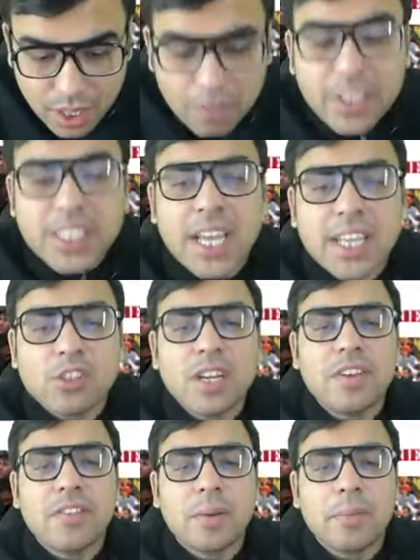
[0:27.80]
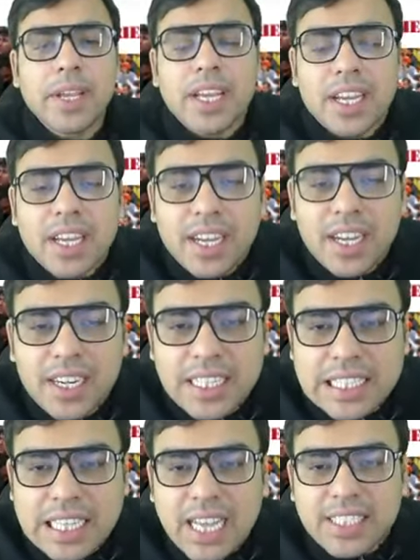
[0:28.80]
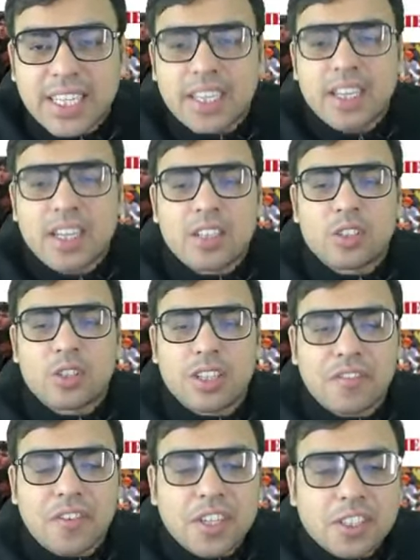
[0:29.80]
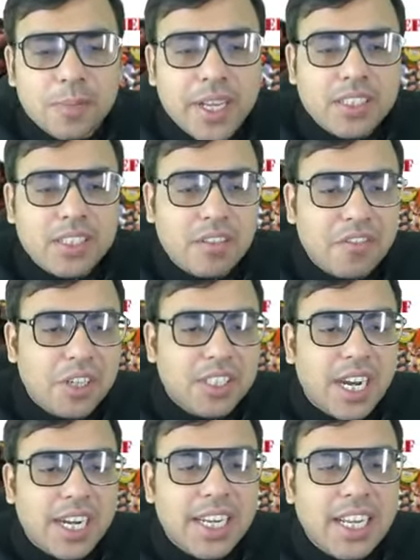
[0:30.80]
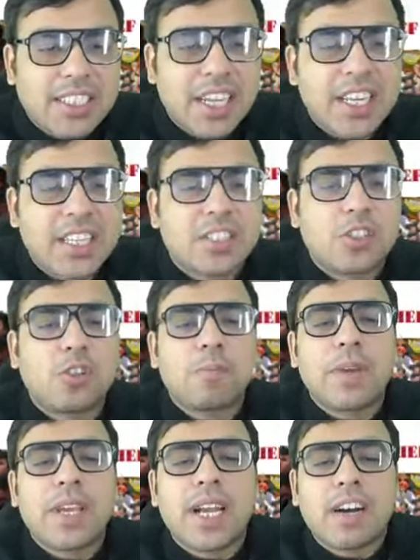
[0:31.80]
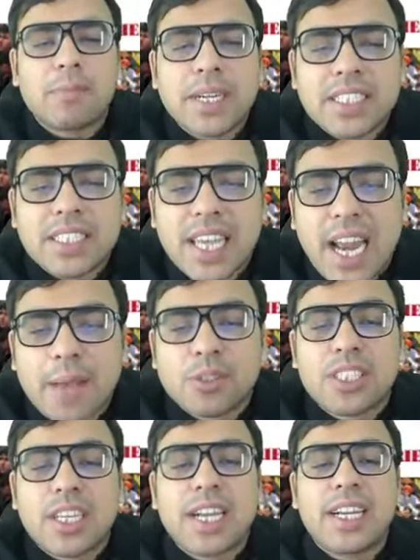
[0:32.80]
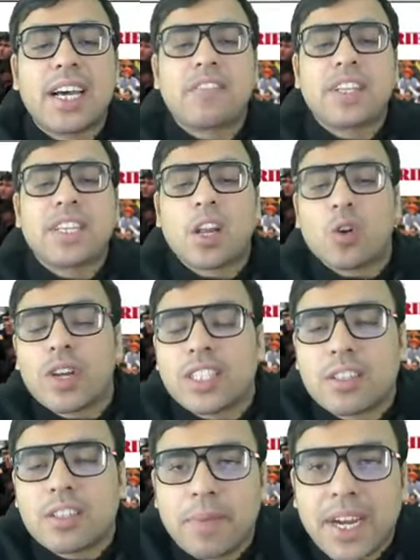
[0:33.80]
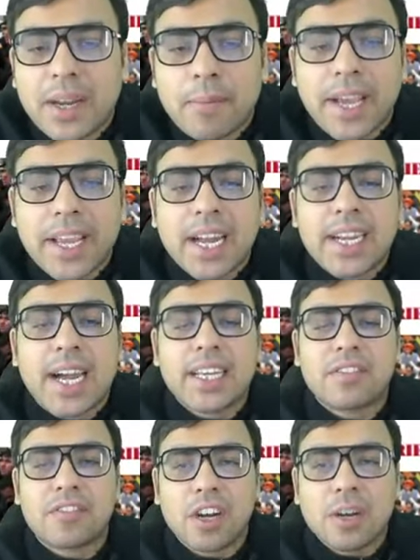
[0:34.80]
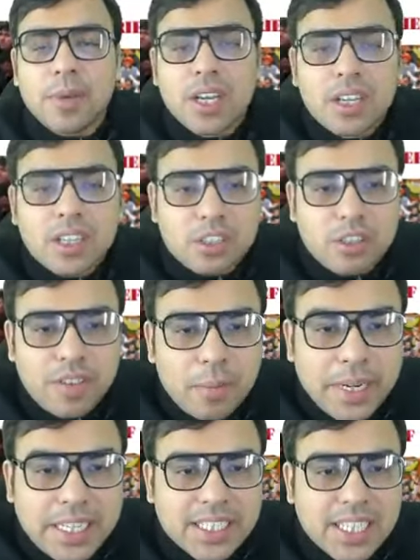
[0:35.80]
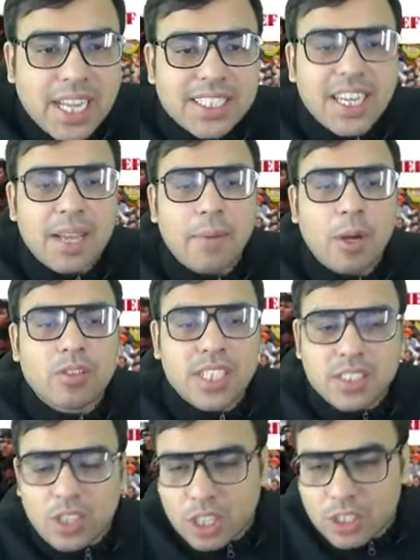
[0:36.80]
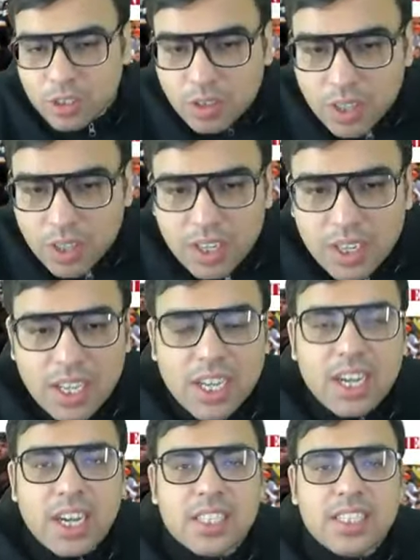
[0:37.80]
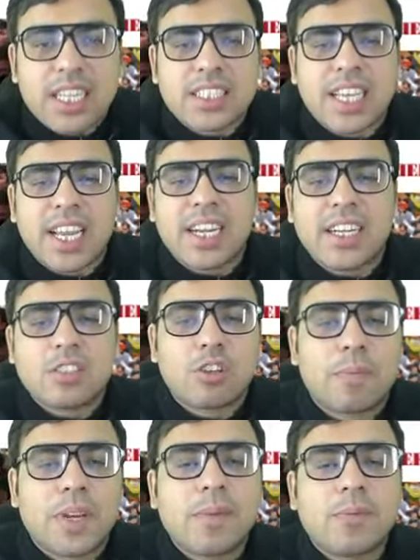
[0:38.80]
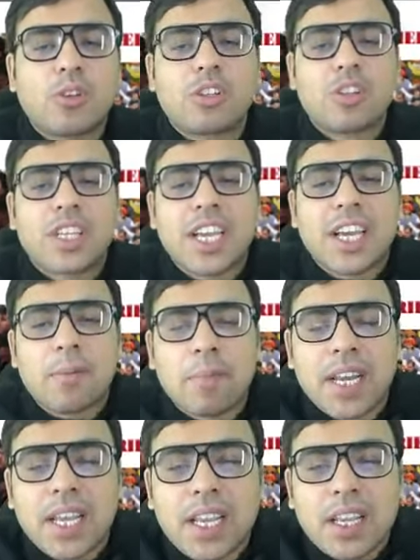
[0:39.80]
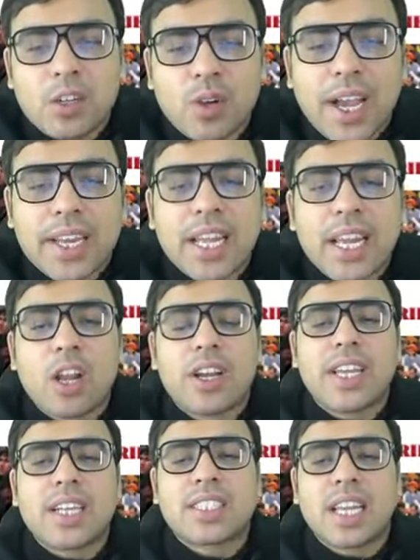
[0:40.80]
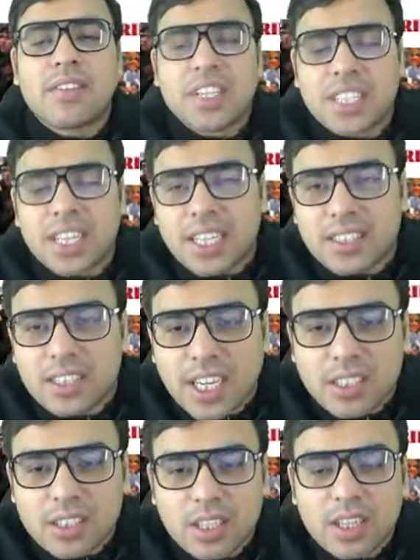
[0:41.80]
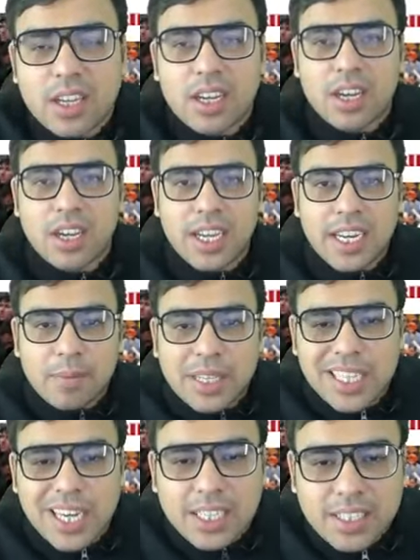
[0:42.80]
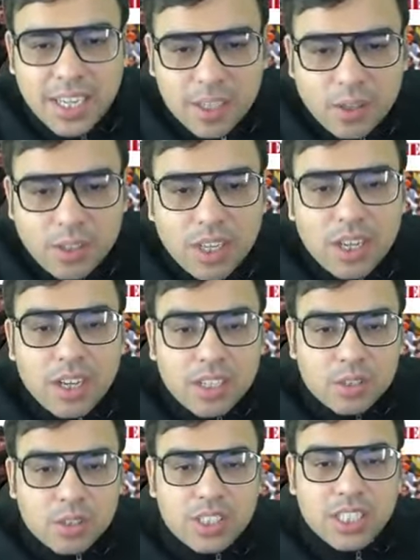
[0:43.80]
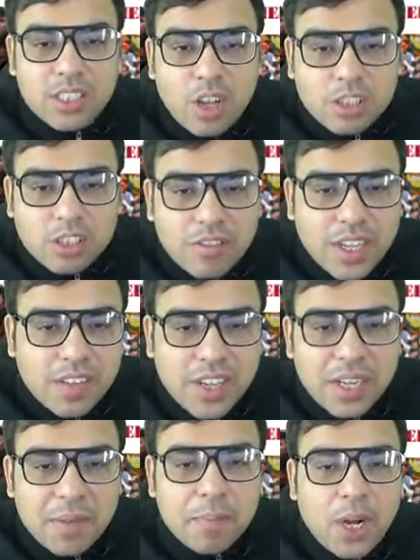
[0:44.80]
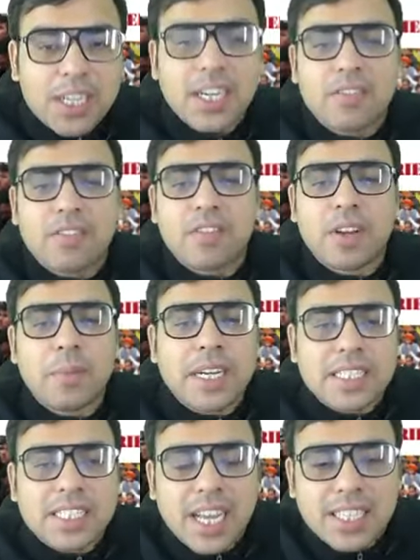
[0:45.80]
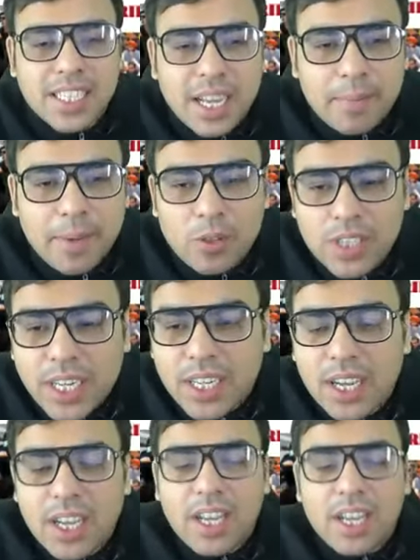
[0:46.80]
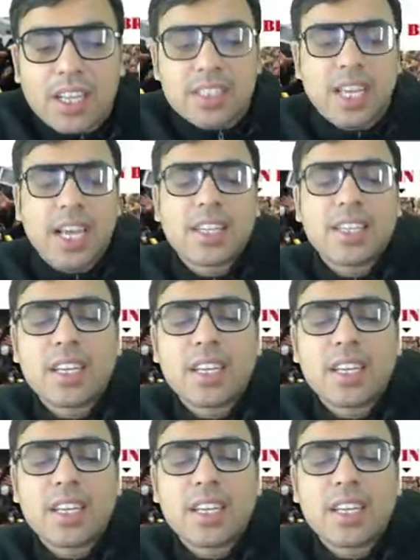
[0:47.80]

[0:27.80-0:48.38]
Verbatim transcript: which actually we will be discussing. So on the first page, the first article says UP government scraps tender with lowest bid by Adani firm. So we'll be discussing about this also. Then second is Supreme Court to hear plea to annul lawyer's elevation as a judge in Madras High Court. So this is also very, very important. We will be discussing about it. Then